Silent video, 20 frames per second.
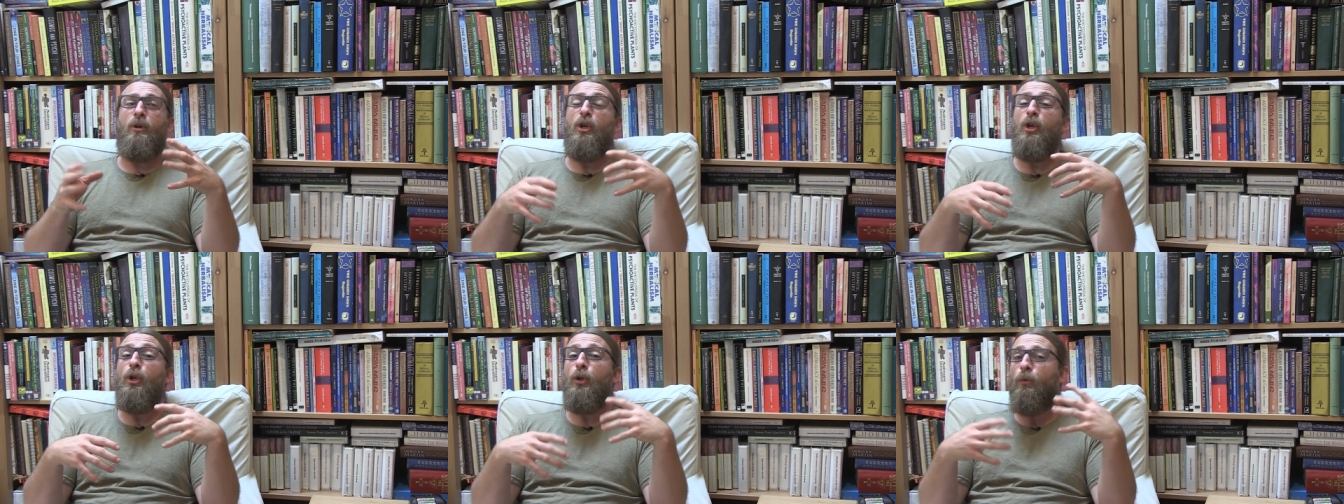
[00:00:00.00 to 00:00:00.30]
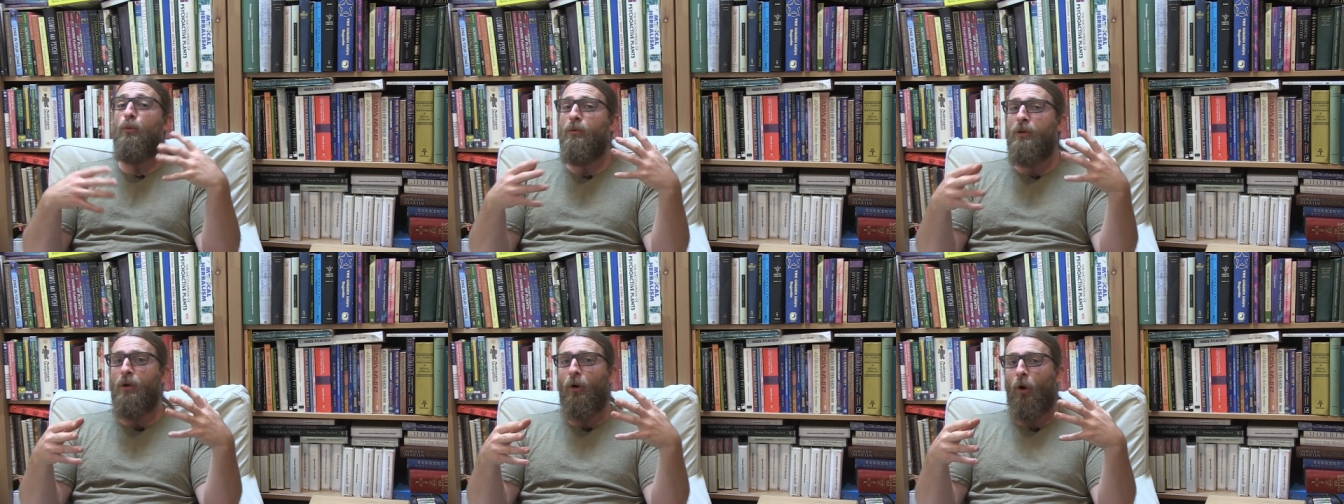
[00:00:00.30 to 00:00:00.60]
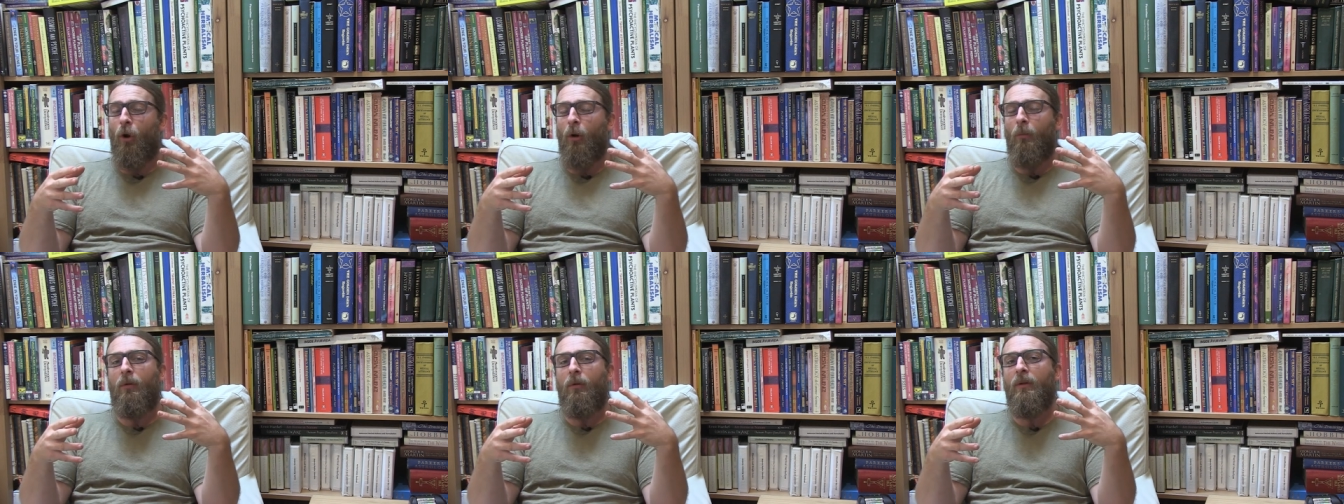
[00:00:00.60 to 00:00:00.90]
new to
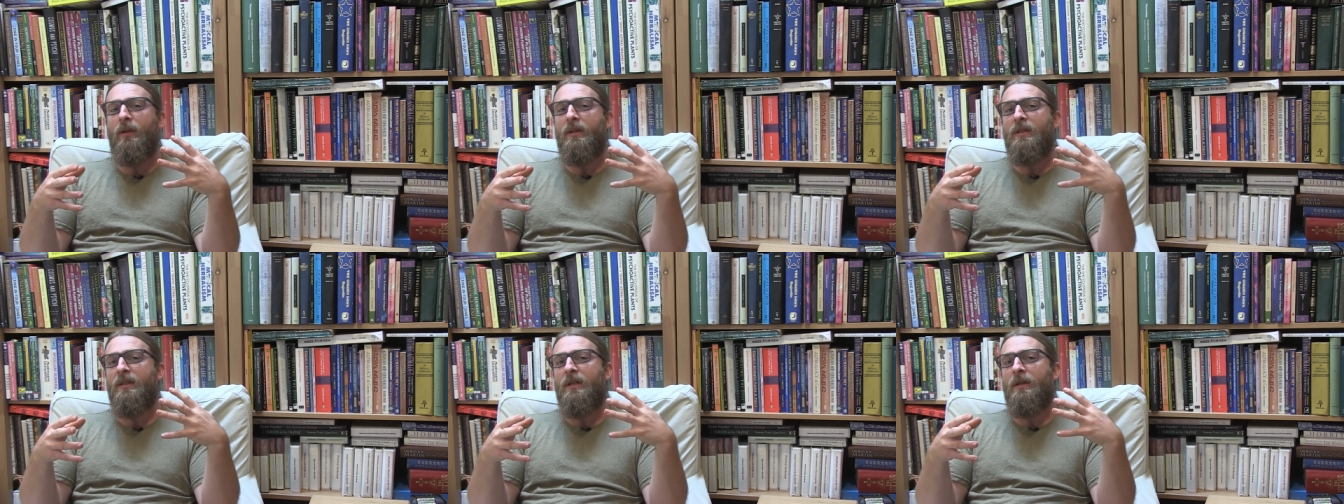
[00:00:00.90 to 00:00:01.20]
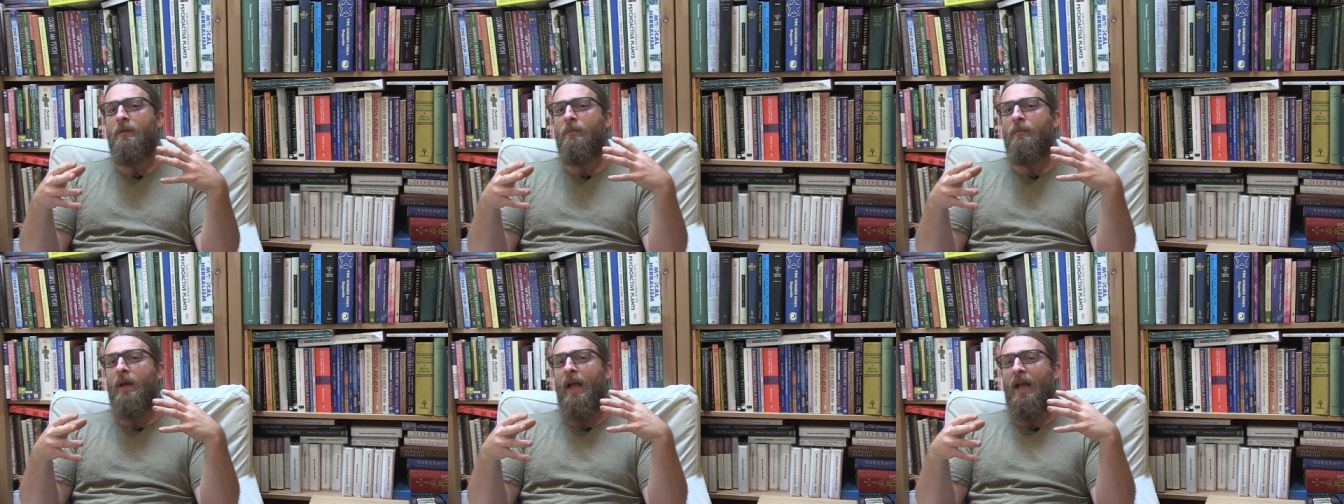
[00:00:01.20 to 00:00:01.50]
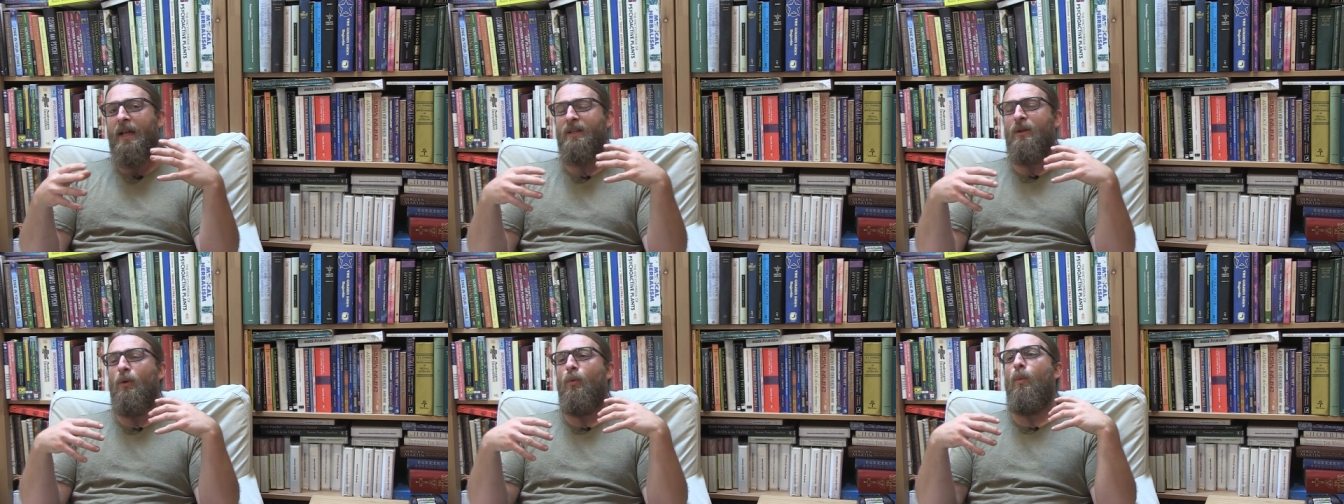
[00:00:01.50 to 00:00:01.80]
herbalism
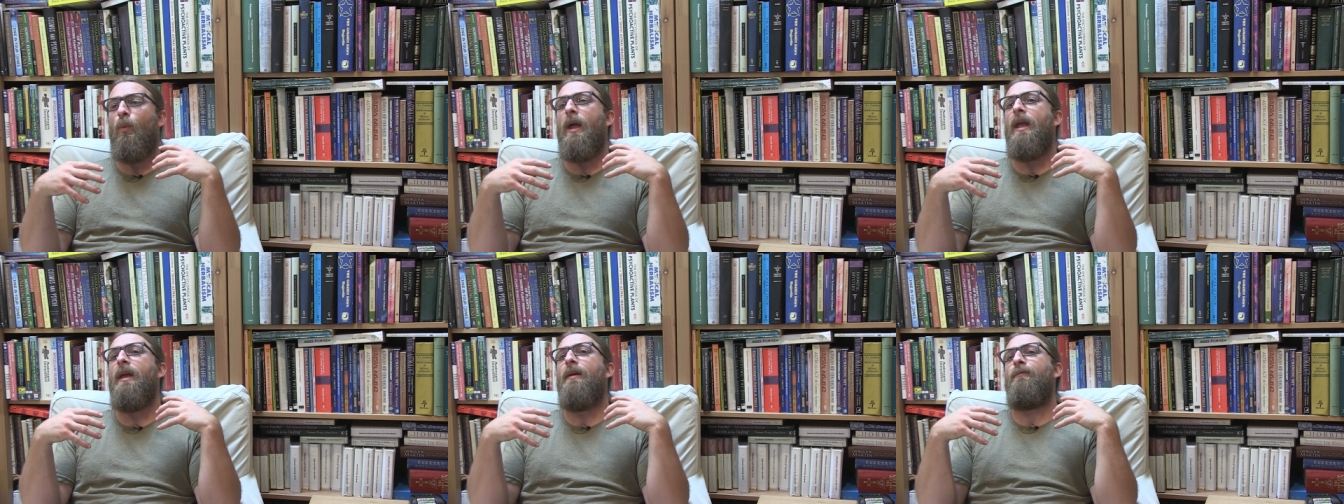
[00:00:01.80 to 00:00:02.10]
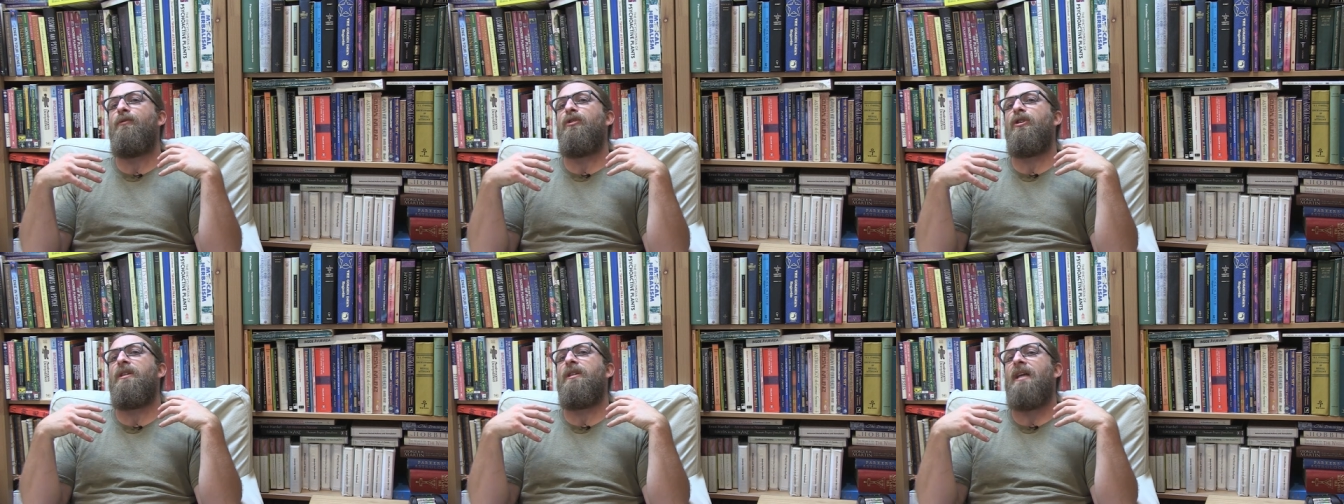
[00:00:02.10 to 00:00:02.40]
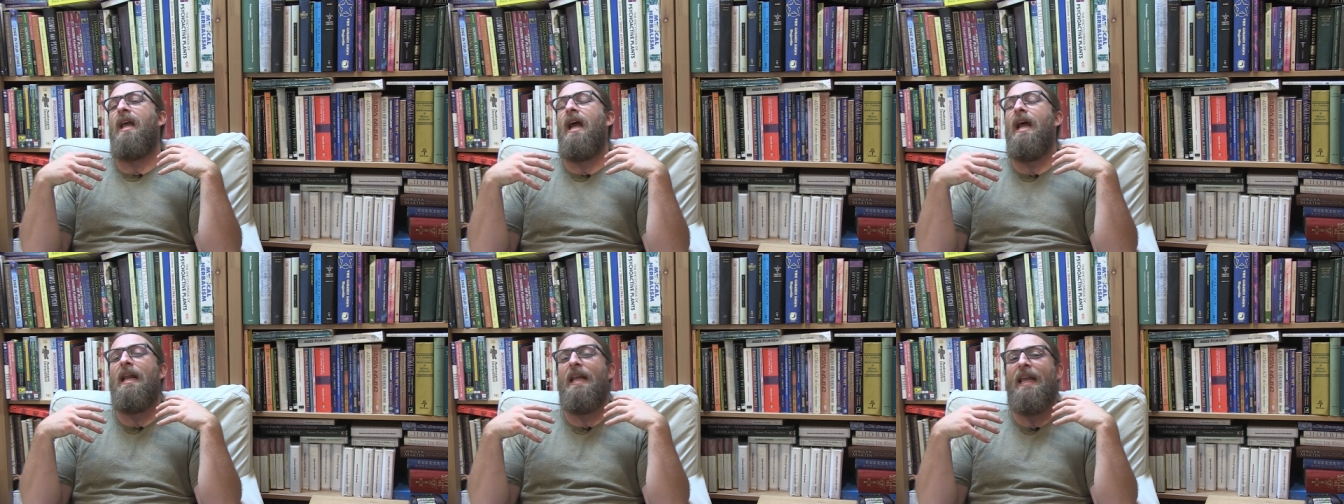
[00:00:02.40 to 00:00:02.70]
as a way of
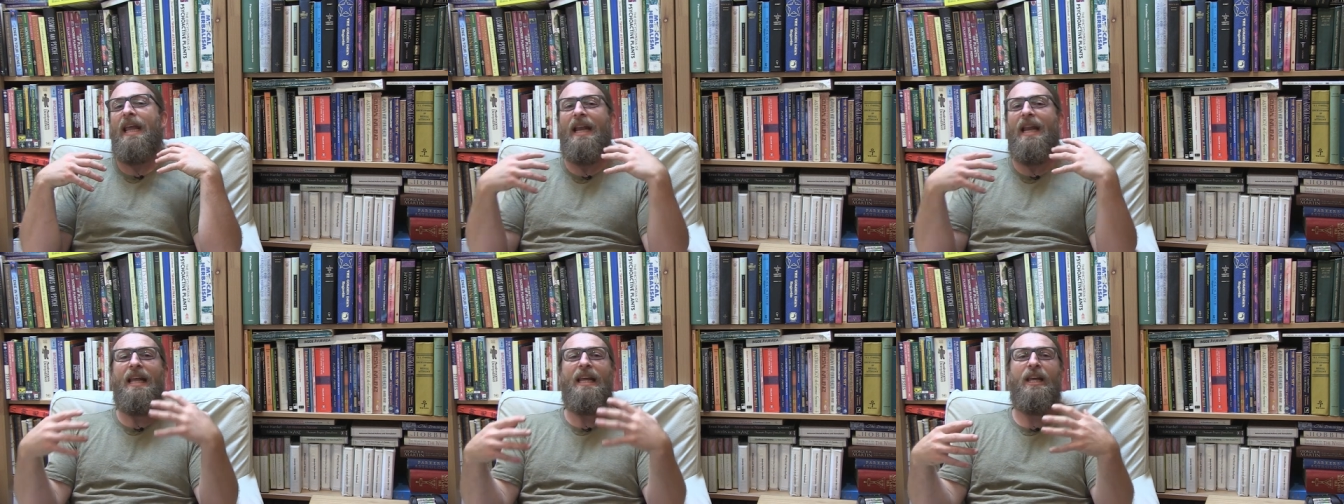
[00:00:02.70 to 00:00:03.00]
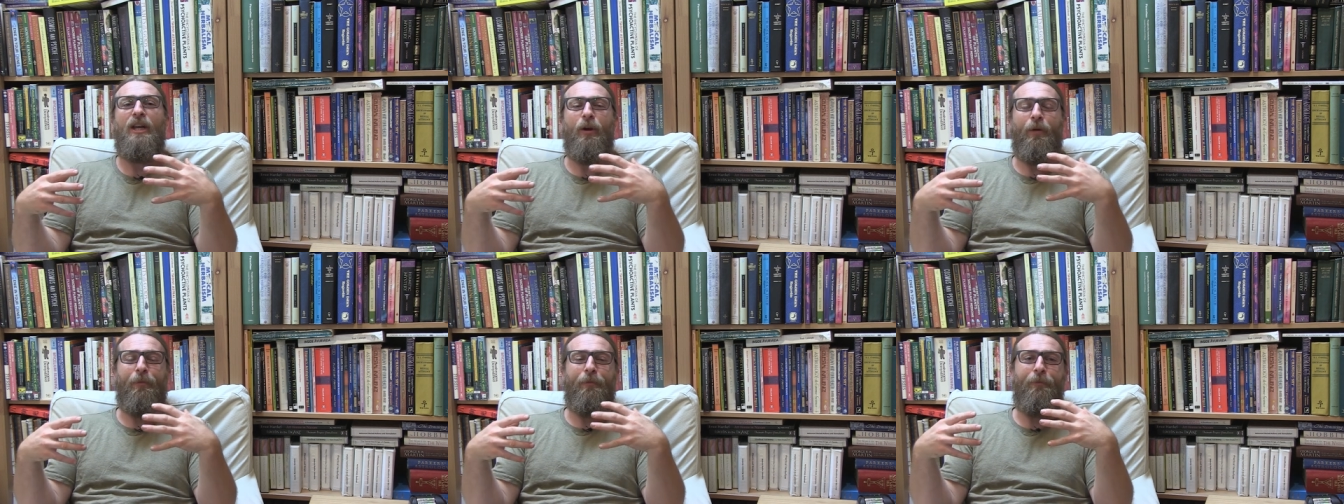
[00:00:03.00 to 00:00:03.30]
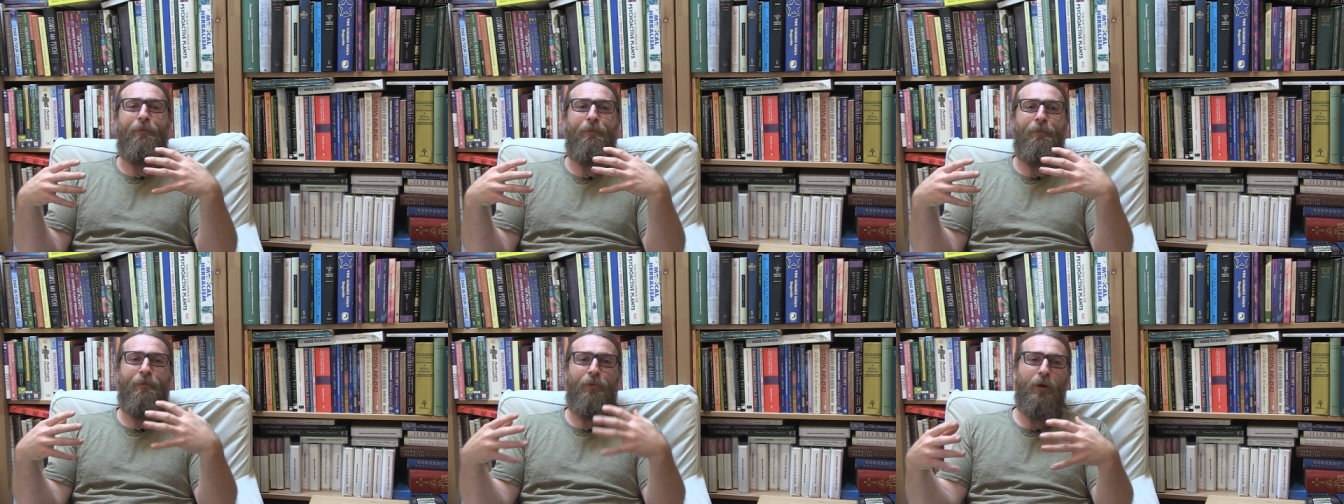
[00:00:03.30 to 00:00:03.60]
just kind of getting your
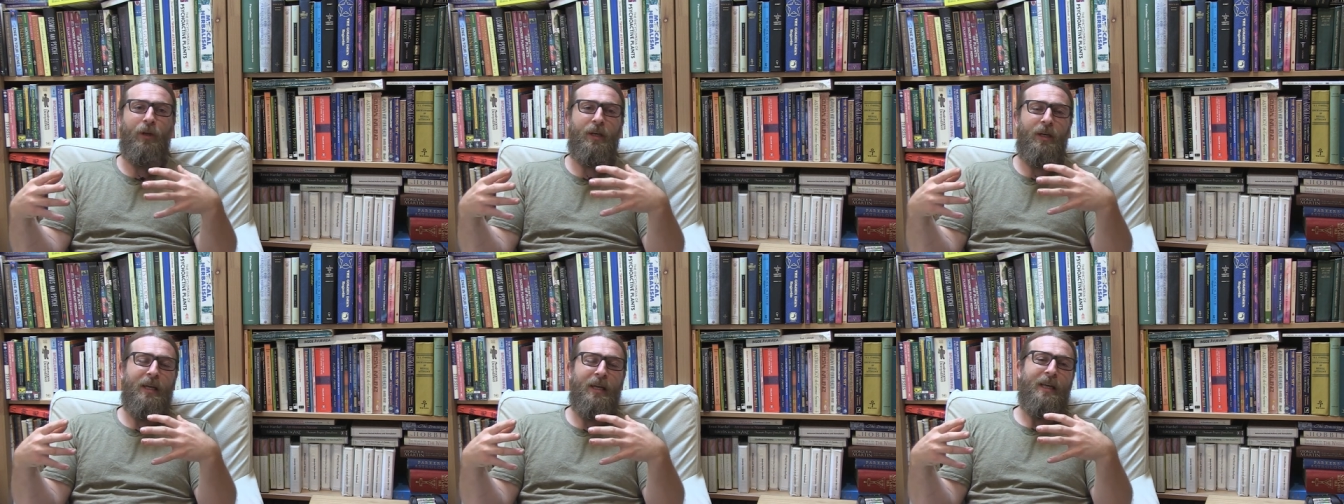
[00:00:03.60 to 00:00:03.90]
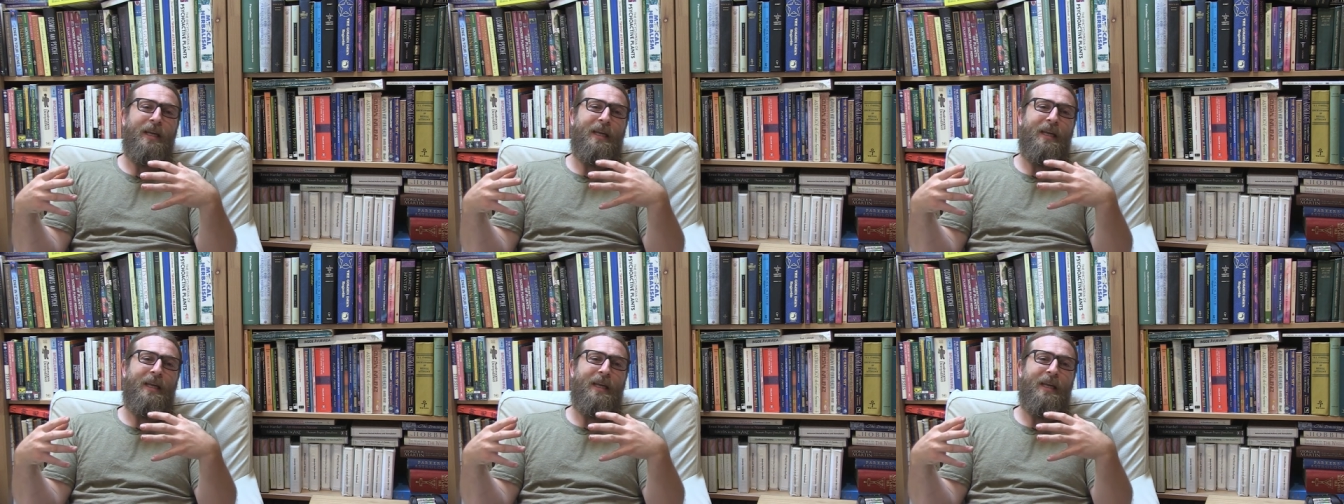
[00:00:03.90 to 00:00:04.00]
foot